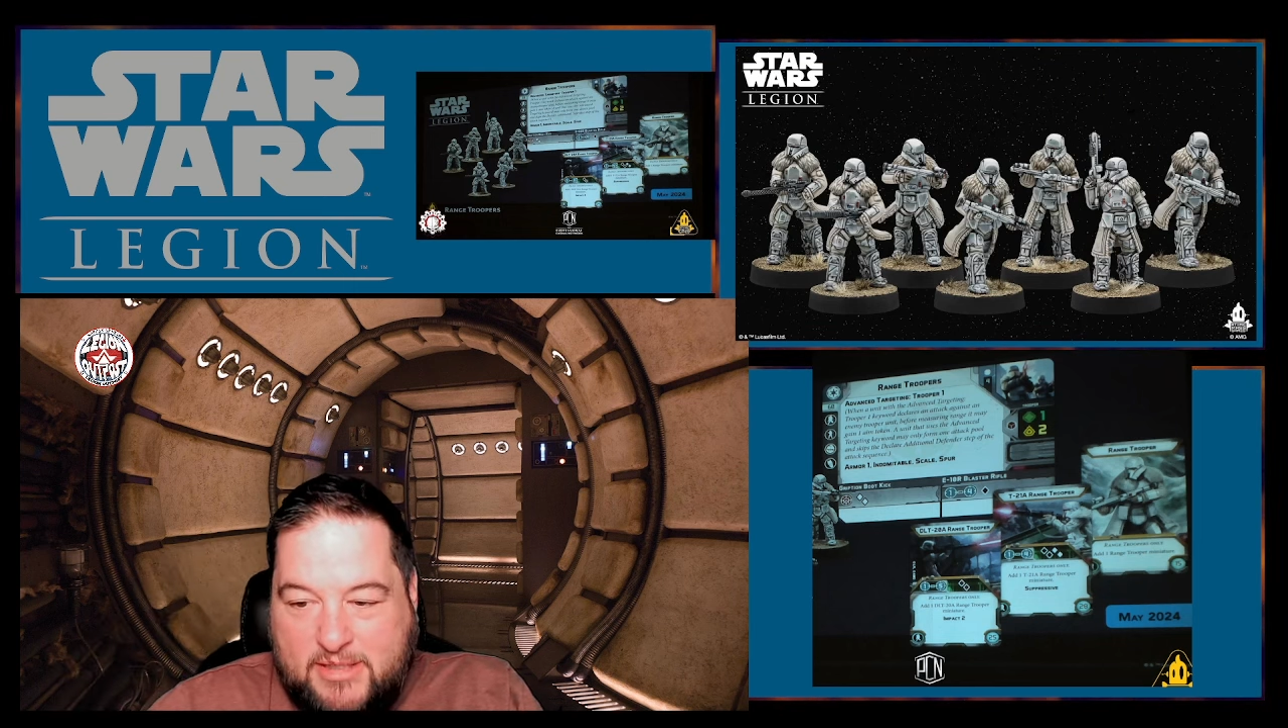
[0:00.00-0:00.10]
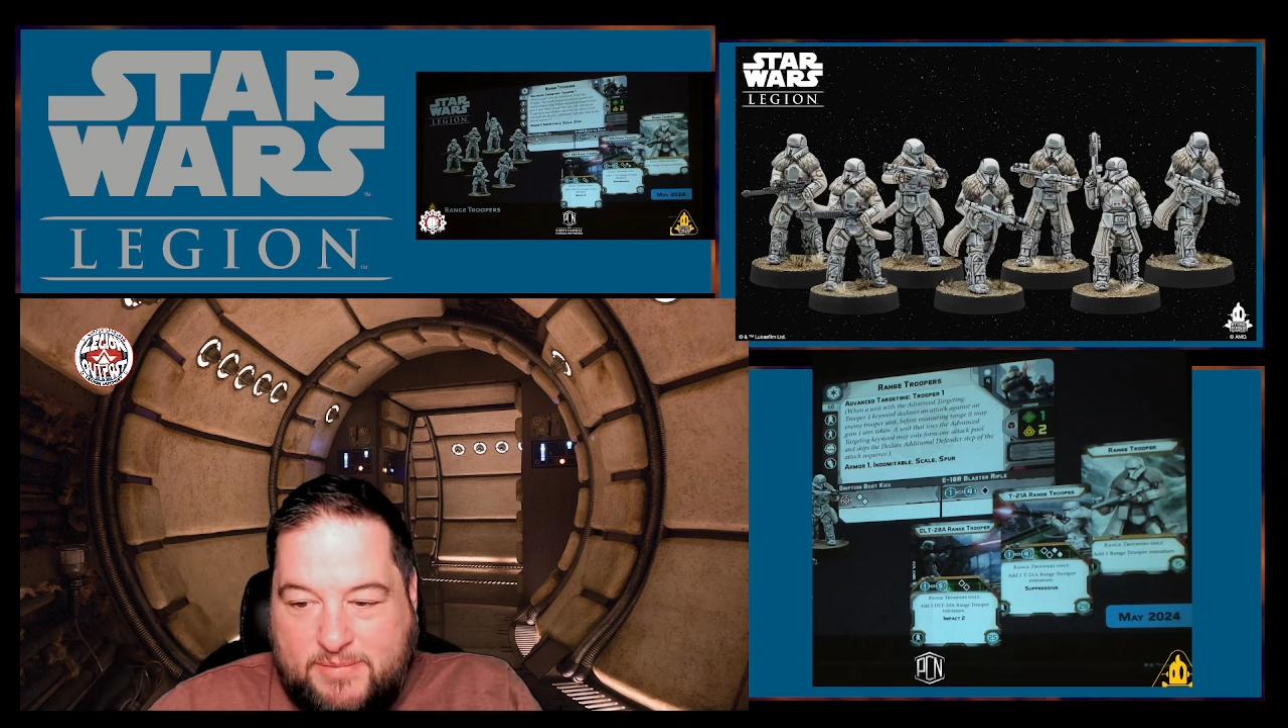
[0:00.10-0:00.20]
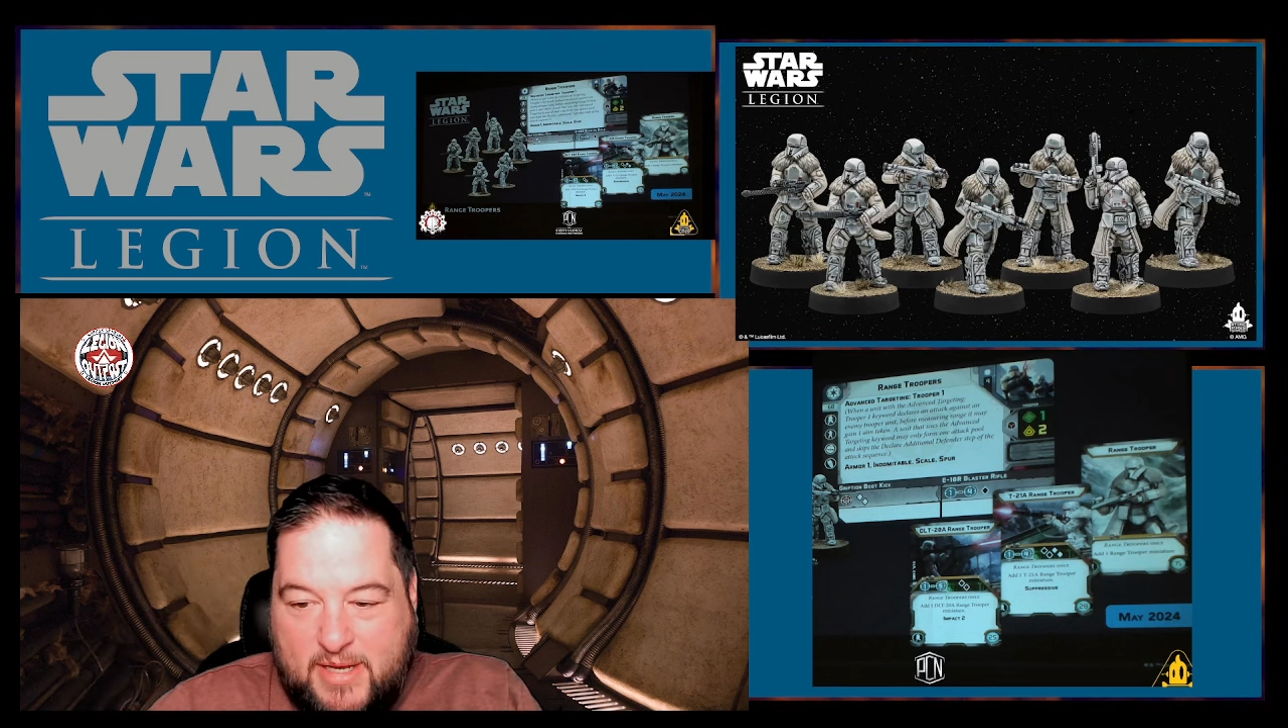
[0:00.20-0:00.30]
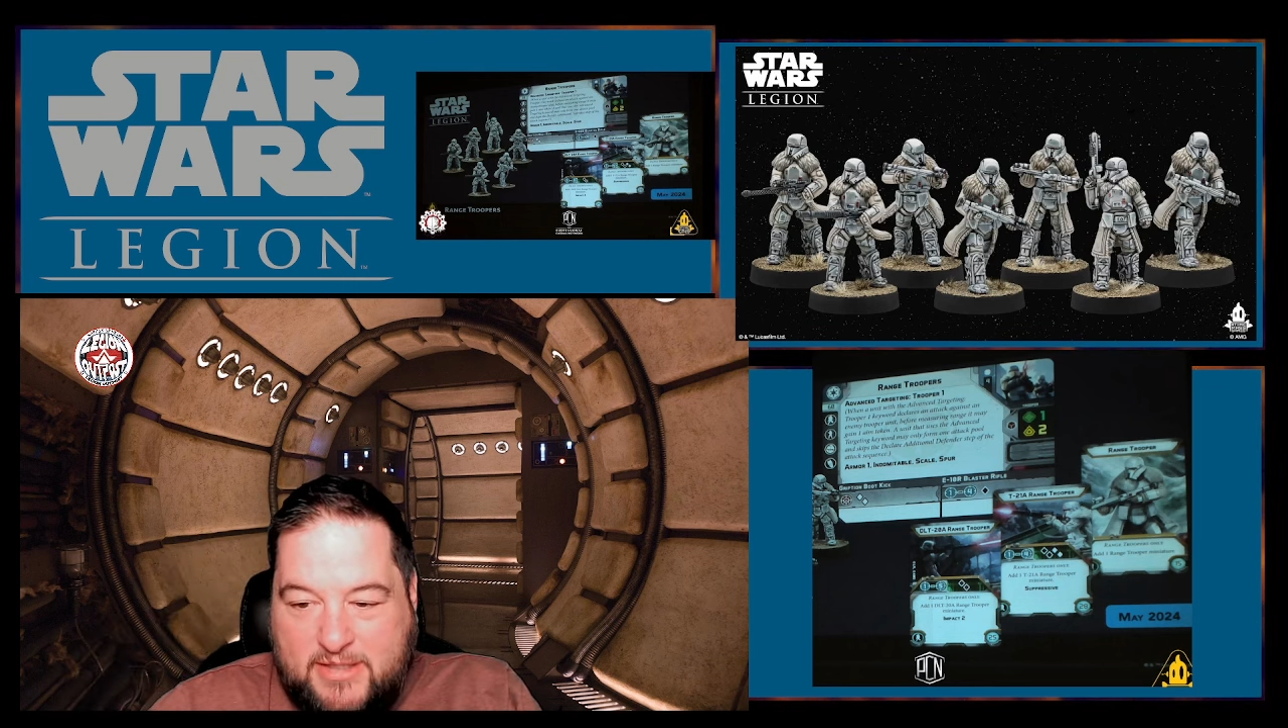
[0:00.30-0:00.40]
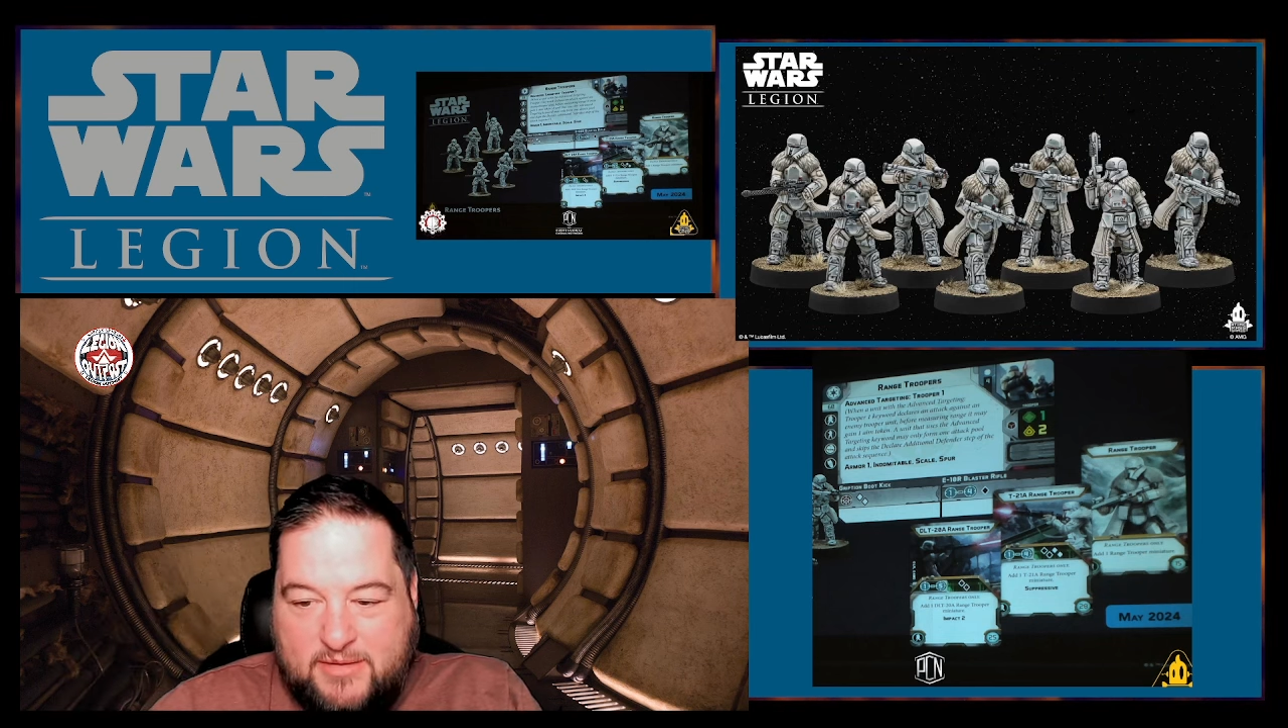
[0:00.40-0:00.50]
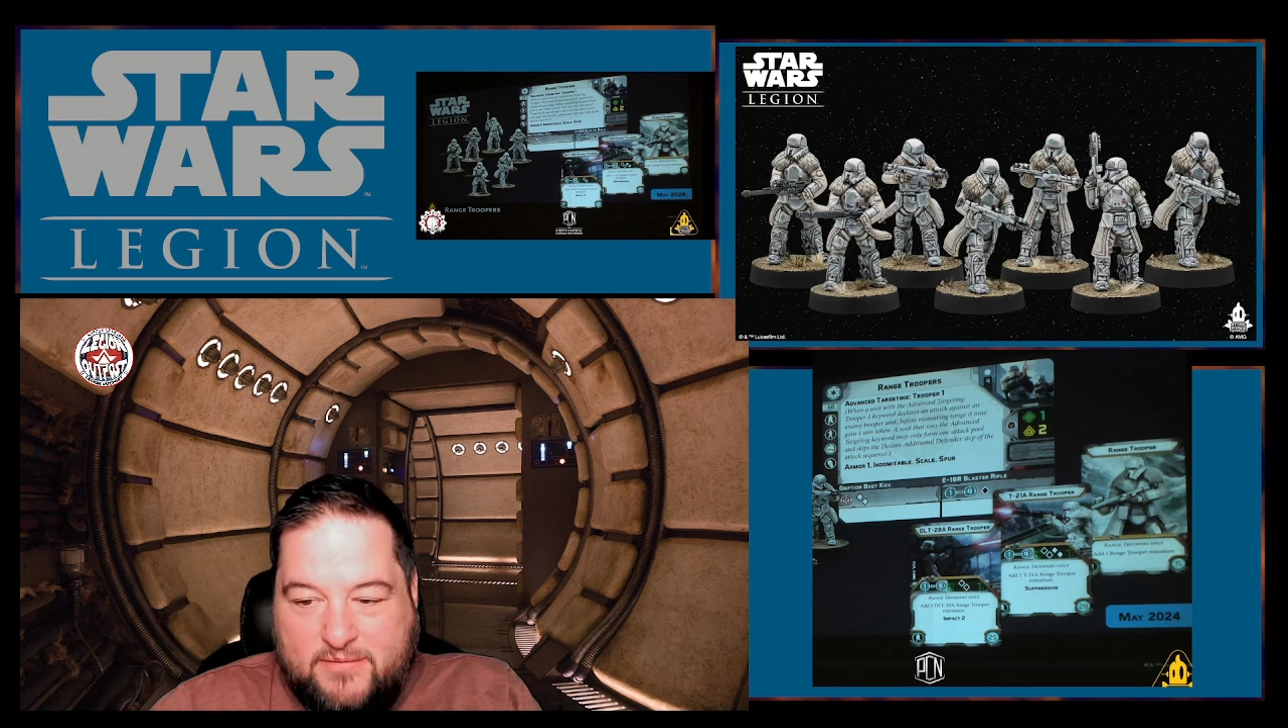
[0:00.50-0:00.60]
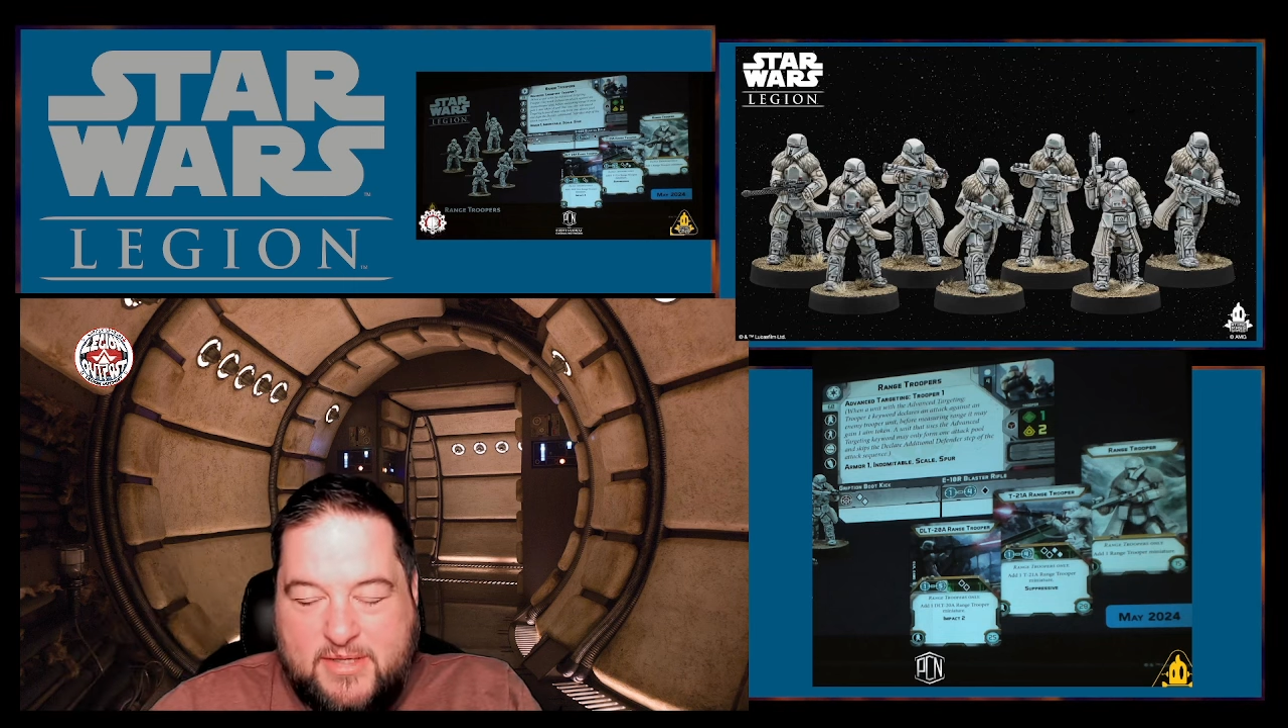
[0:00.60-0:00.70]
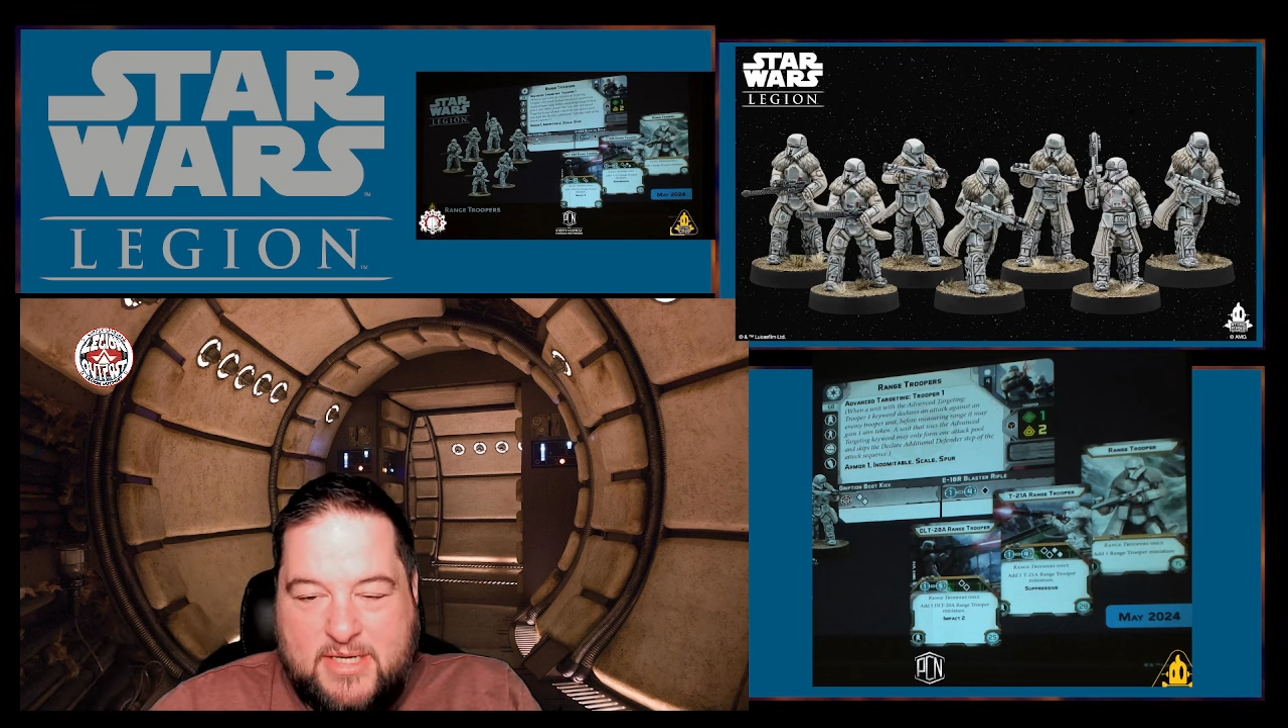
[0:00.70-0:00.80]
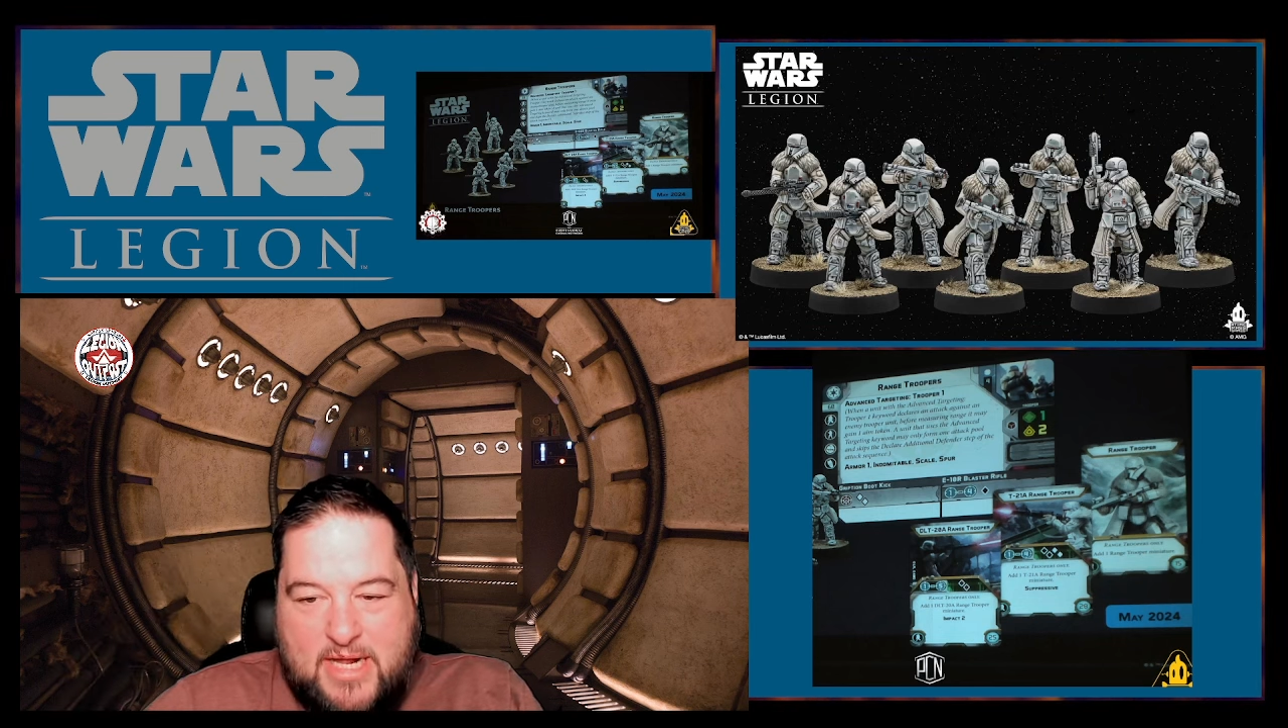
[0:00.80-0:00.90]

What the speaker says: expensive.